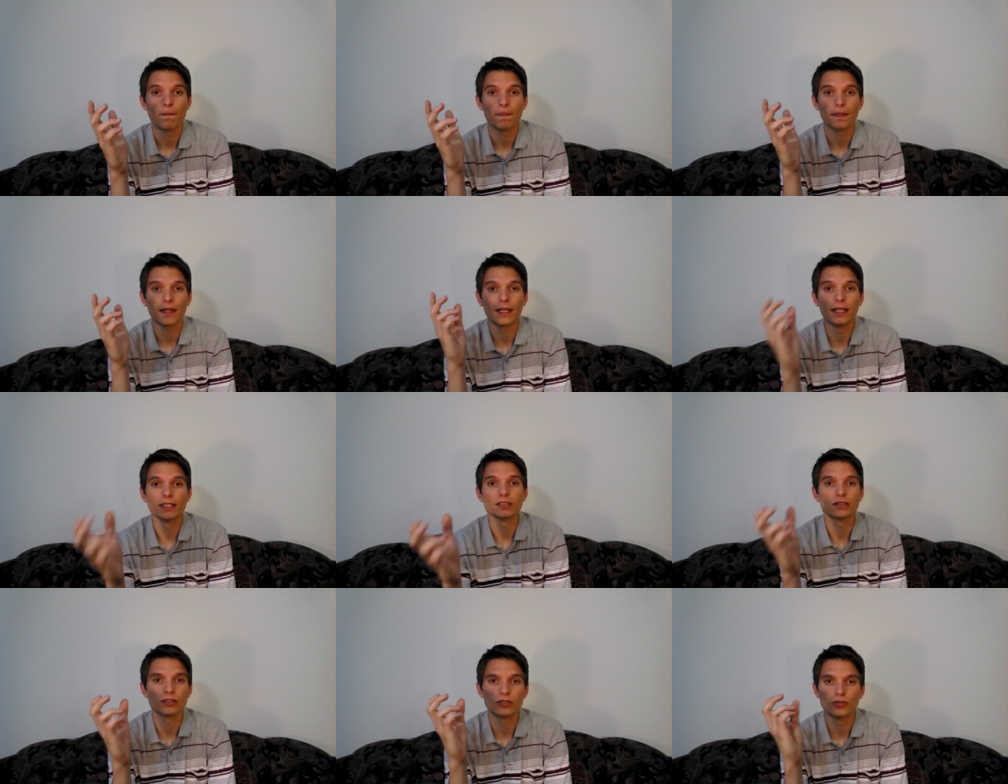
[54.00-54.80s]

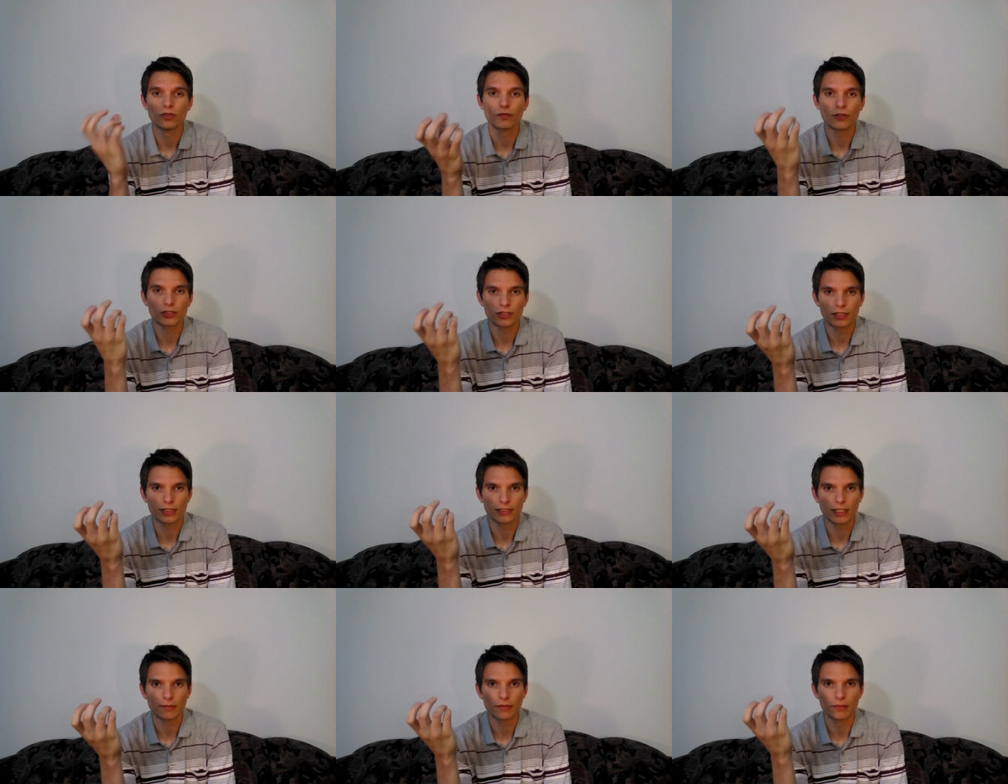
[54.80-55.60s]
is universally
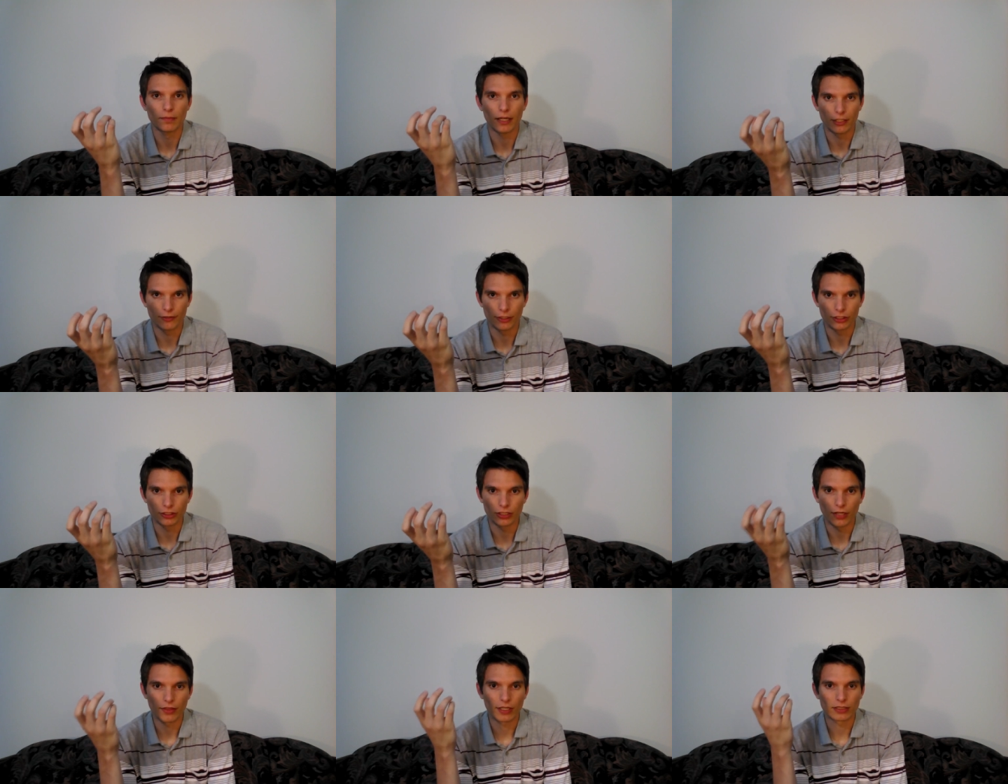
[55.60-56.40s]
accepted by Christians.
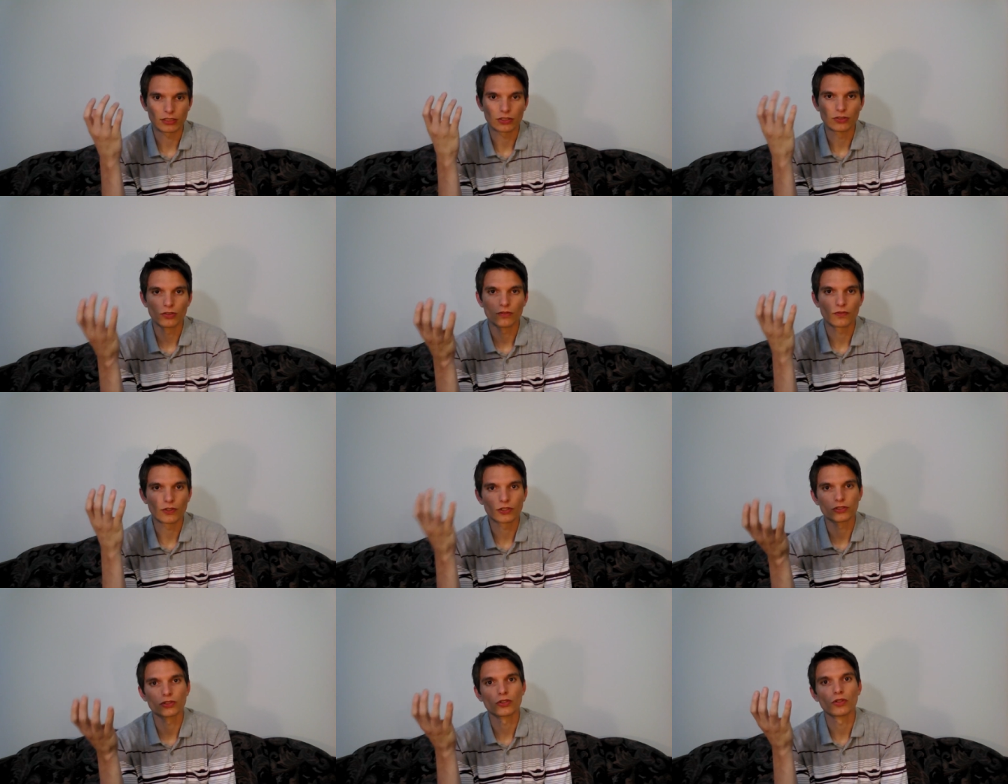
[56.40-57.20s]
I think it's a
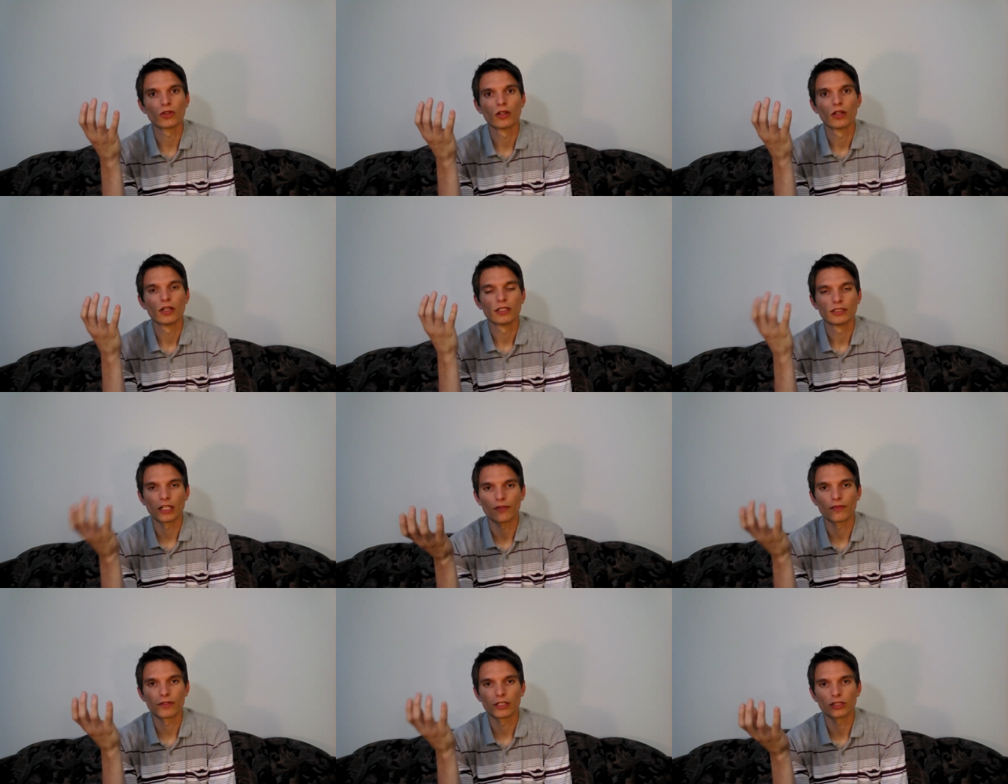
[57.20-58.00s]
universal
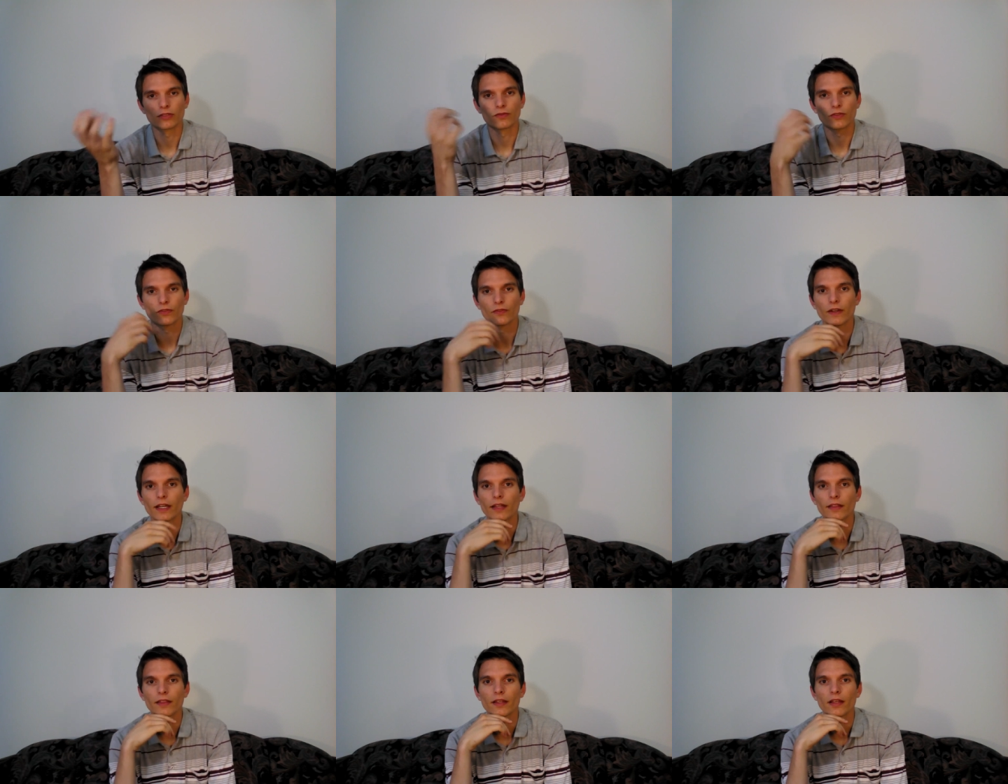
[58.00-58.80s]
definition for
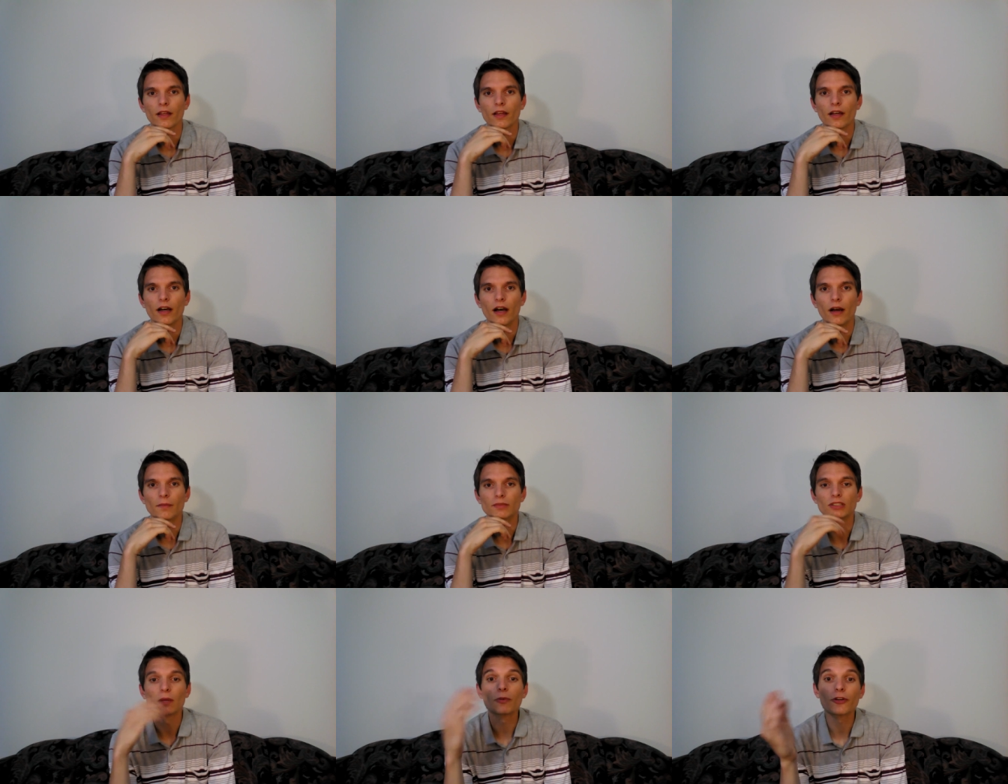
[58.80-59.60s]
faith. Um,
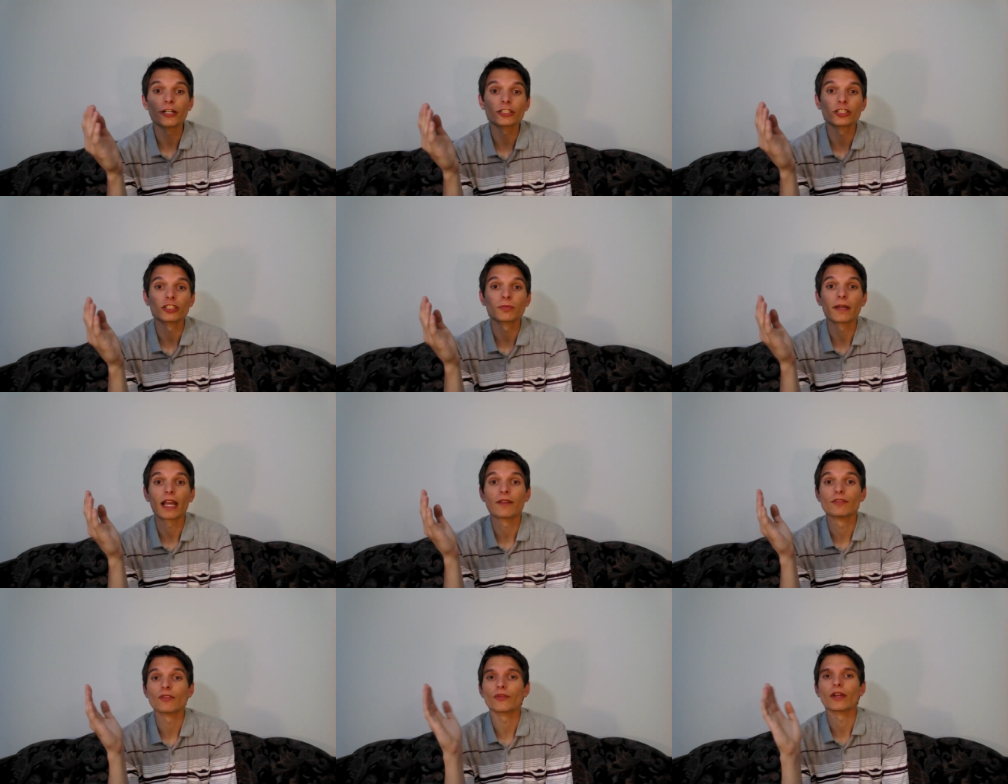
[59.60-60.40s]
some Christians may
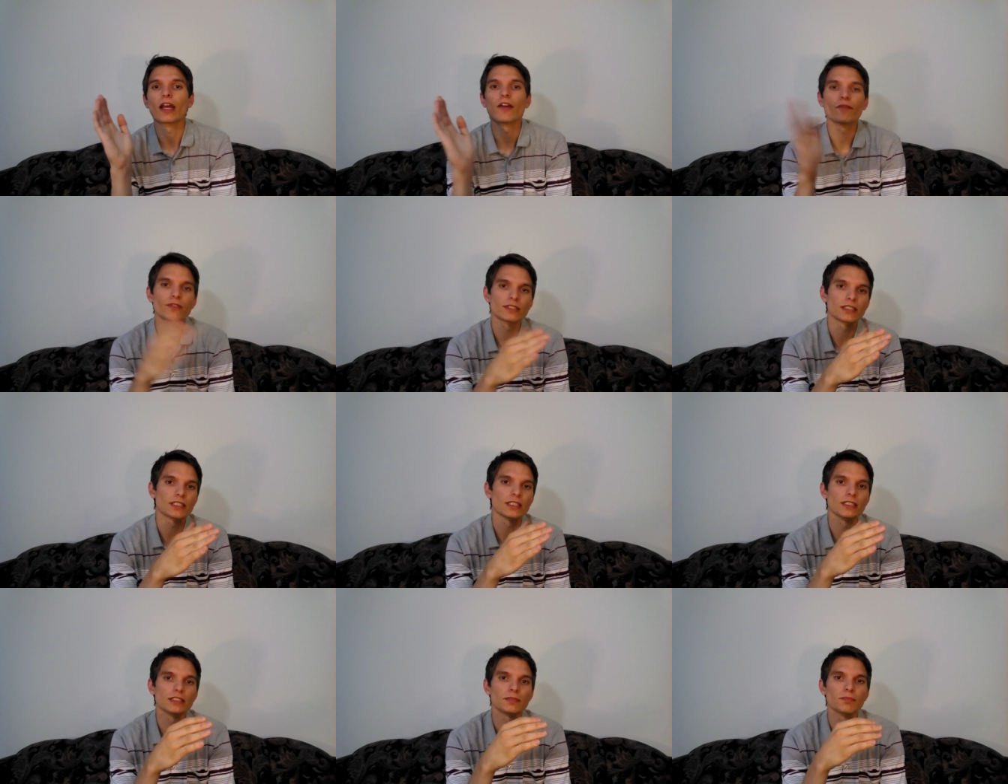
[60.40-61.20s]
have different
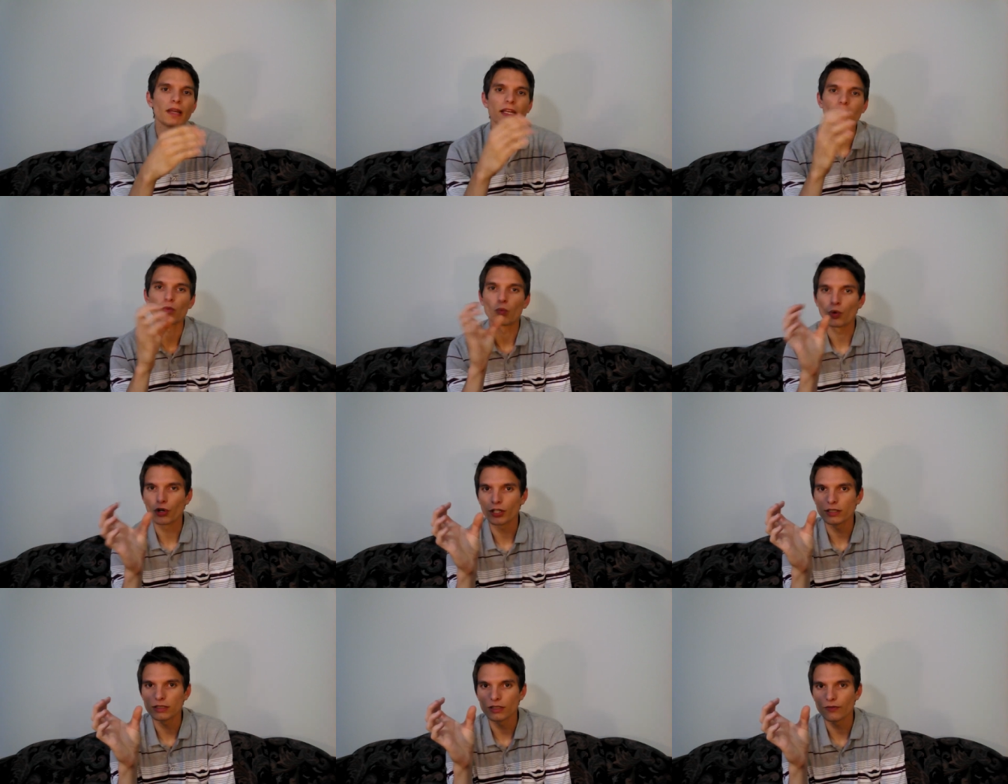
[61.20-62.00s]
emphases, may word
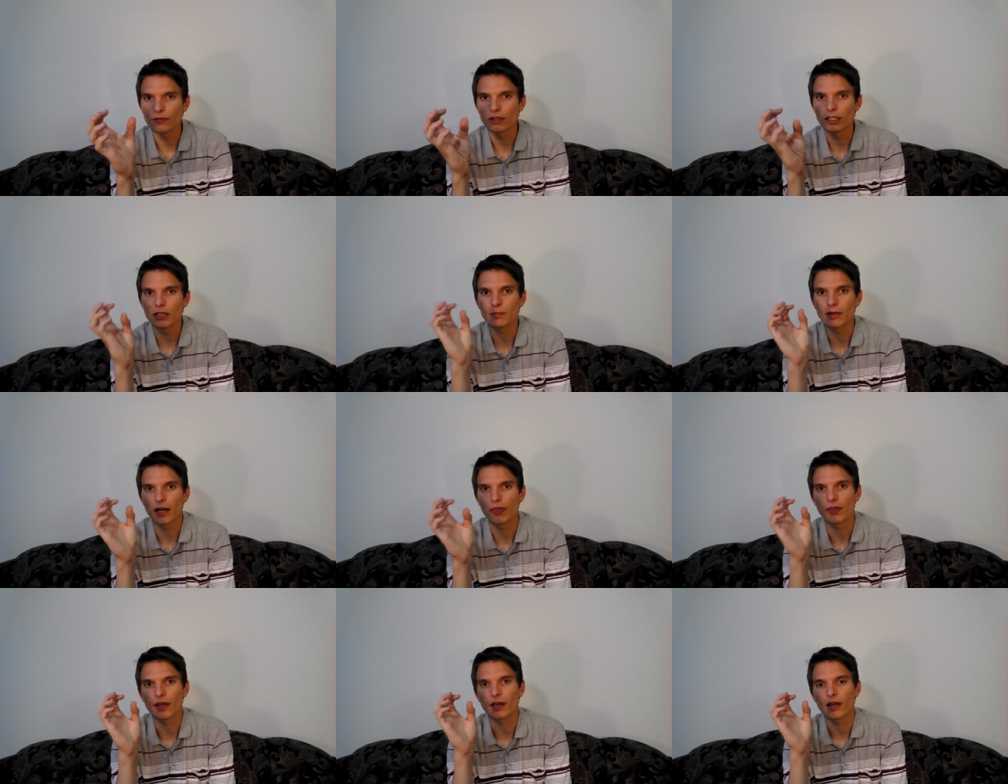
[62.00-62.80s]
it differently, but I
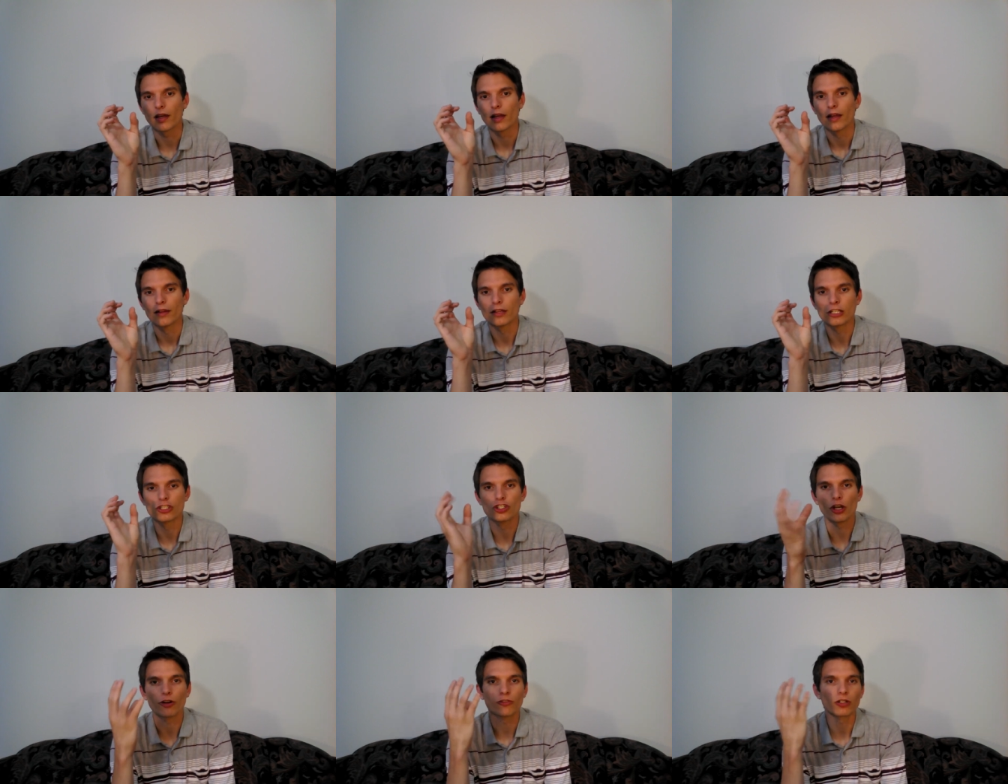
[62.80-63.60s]
think the
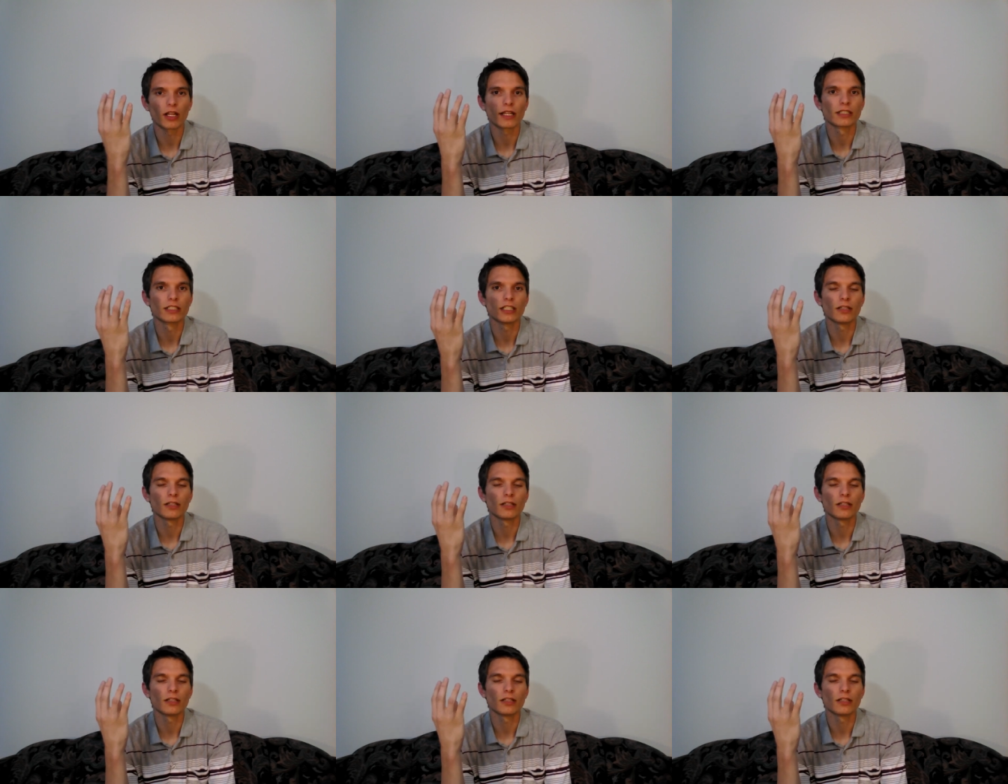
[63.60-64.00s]
general idea